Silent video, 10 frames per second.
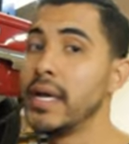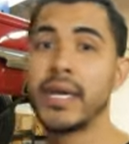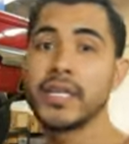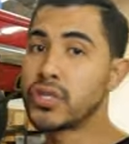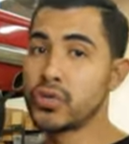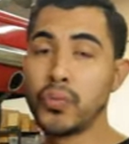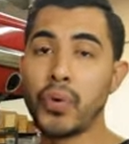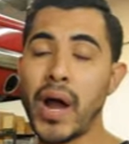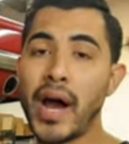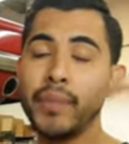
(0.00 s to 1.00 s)
gets super
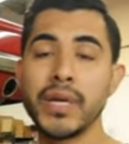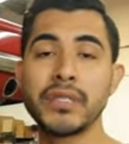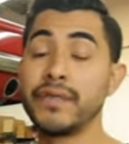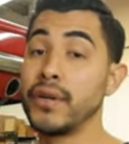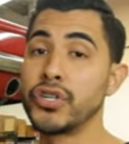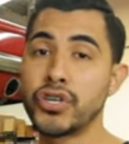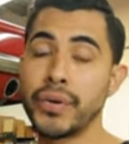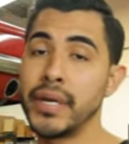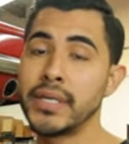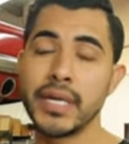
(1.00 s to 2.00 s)
high because of the
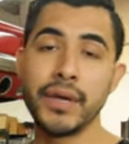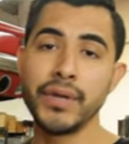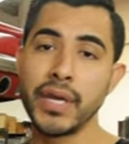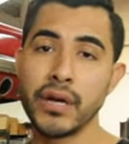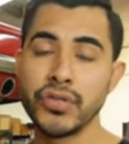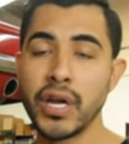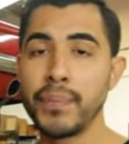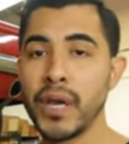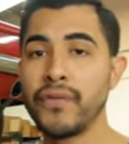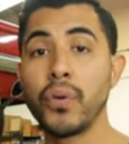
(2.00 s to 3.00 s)
insurance and everything else you got to
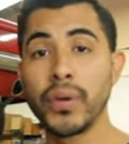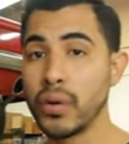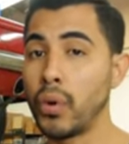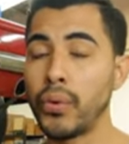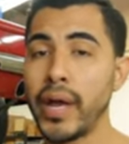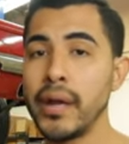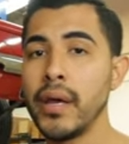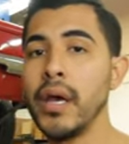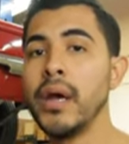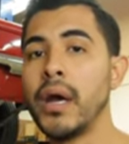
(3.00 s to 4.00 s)
pay for with the overhead,
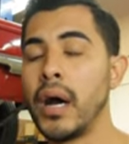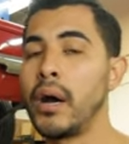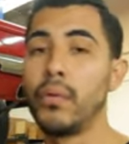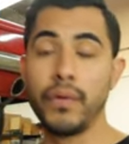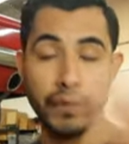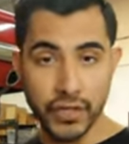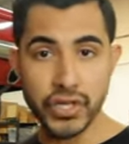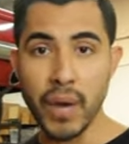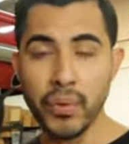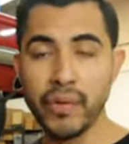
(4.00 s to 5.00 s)
or the
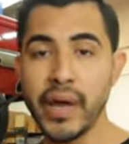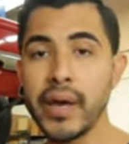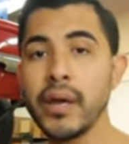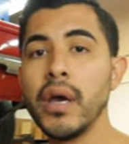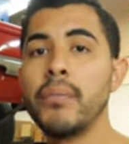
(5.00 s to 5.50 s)
shop overhead.